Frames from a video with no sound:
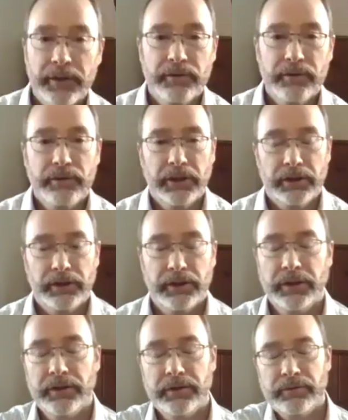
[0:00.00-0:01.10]
Thank
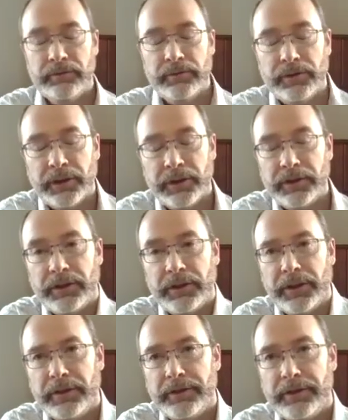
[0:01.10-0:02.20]
you,
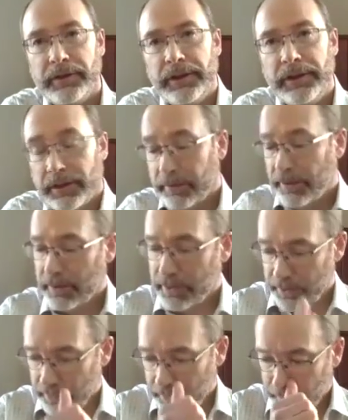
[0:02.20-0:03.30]
Tate, and
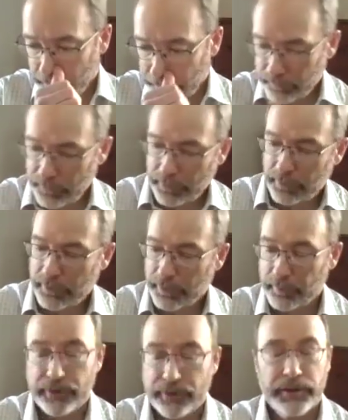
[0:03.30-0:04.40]
thanks to
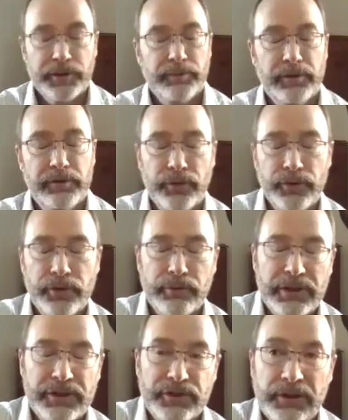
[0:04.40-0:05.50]
the participant for the
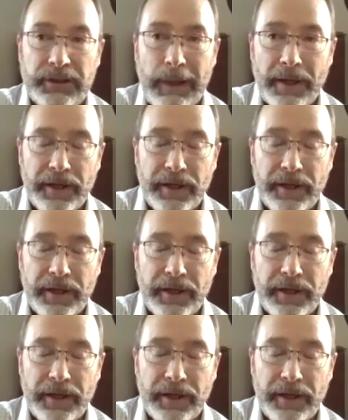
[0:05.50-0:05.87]
question.